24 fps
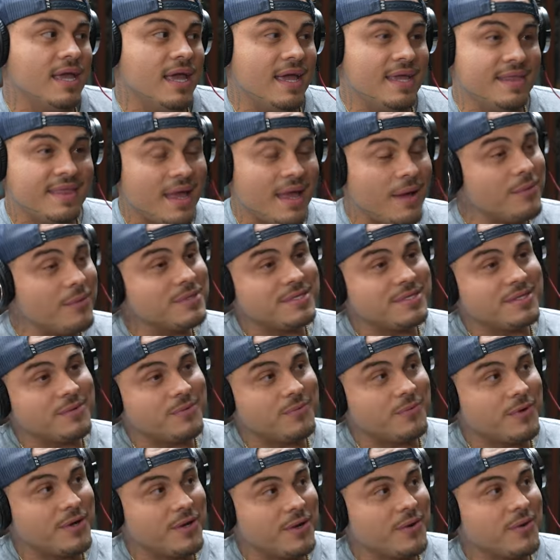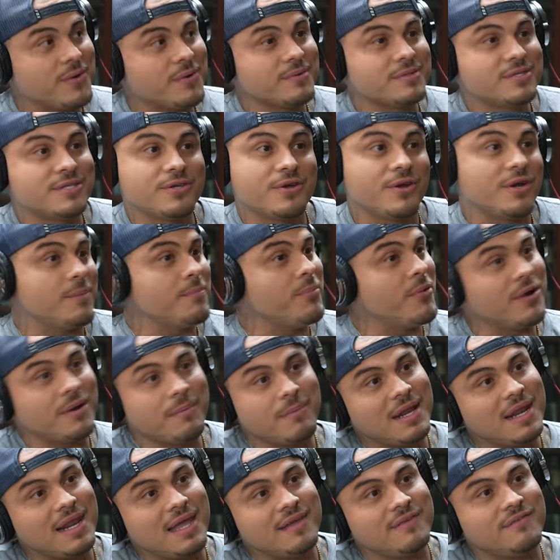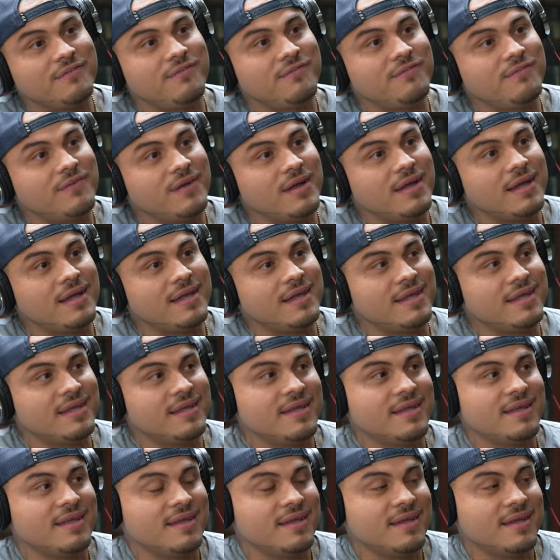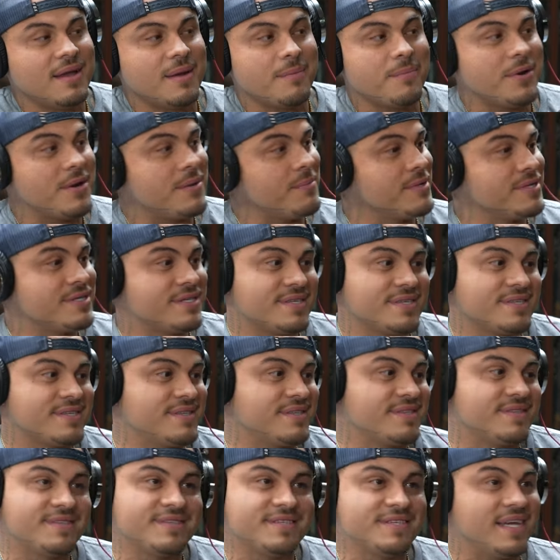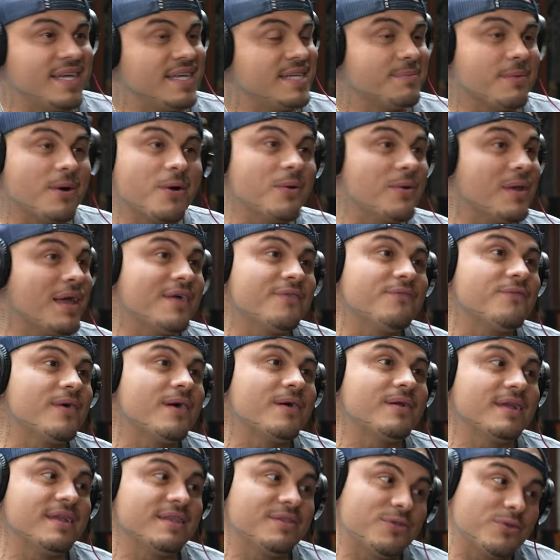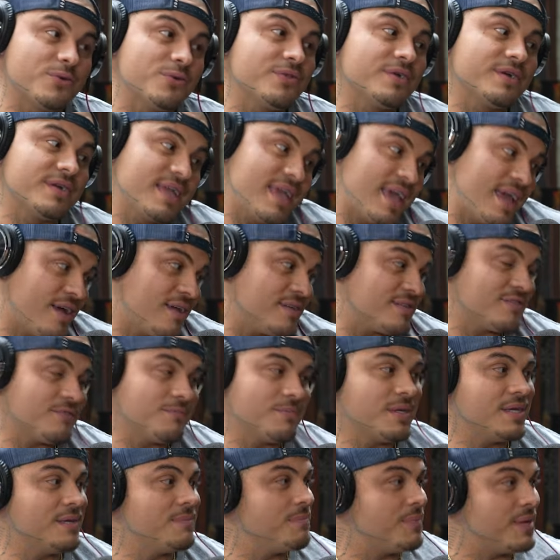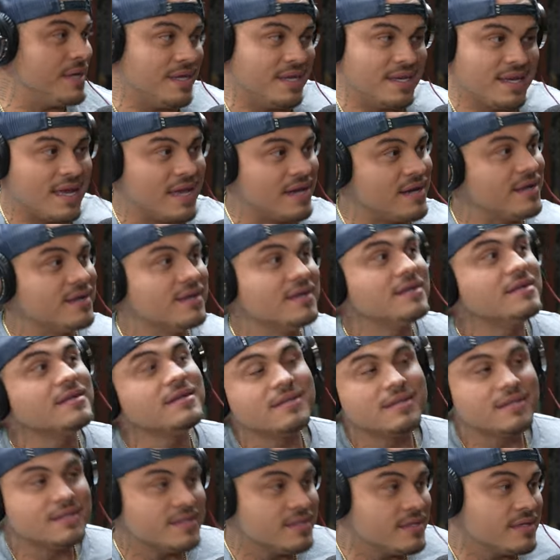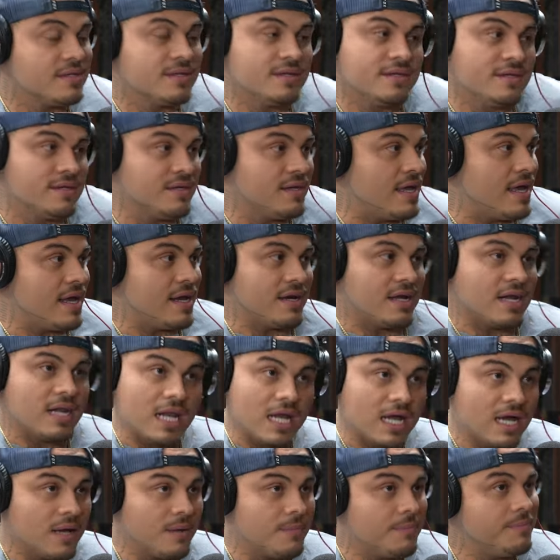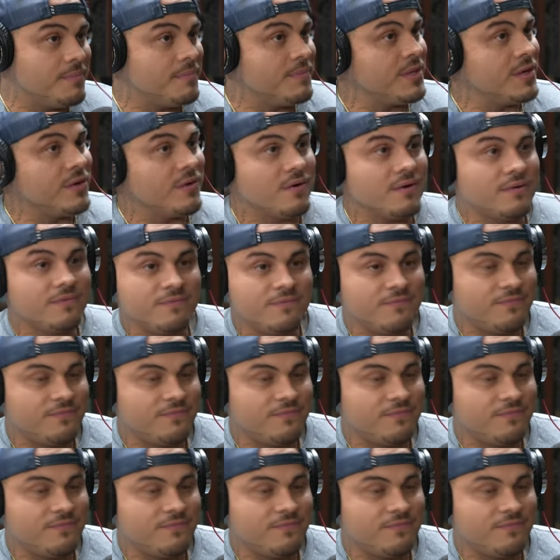and that was the real turning point in my life. I I pretty much just changed my whole life around. And through the chaos of me being at a at a club, you know,